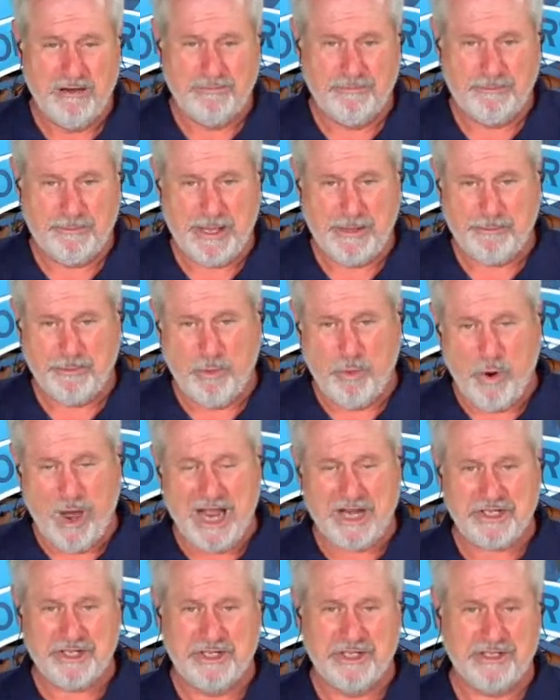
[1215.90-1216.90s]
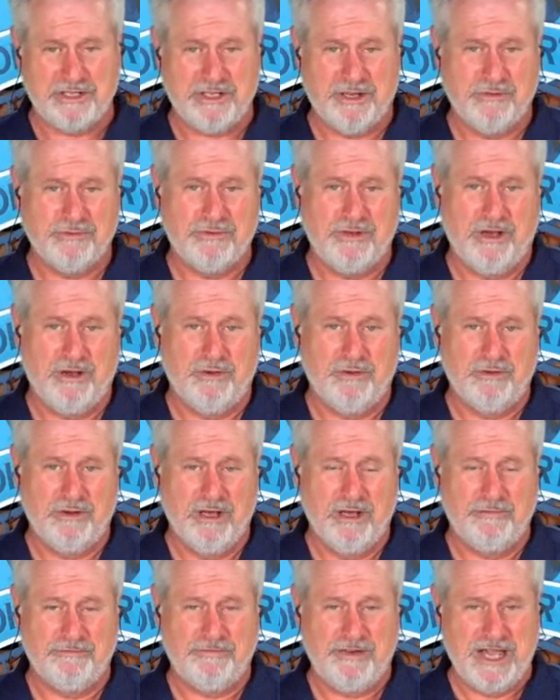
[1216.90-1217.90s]
people watching us on
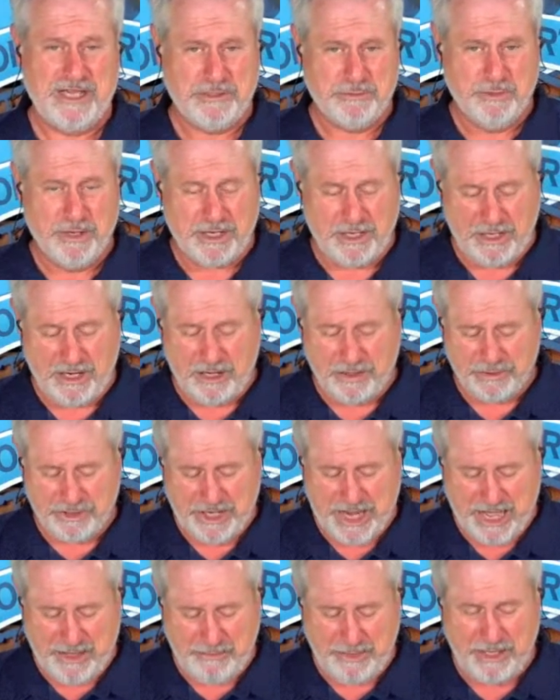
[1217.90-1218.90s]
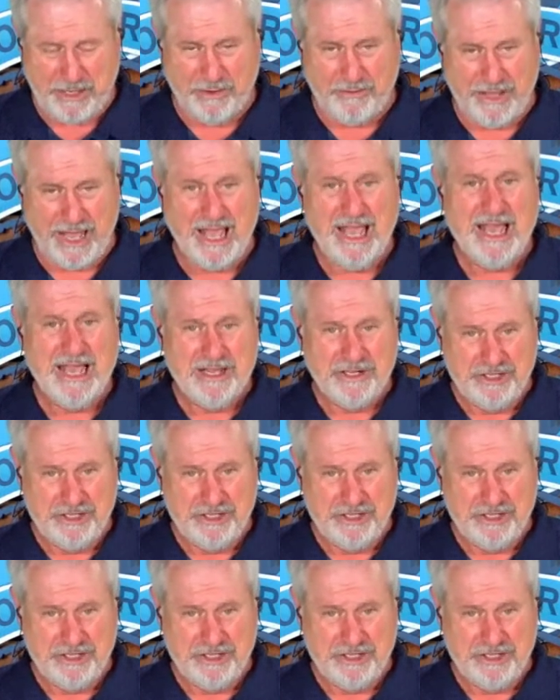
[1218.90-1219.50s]
Facebook, and I'll chime in on that.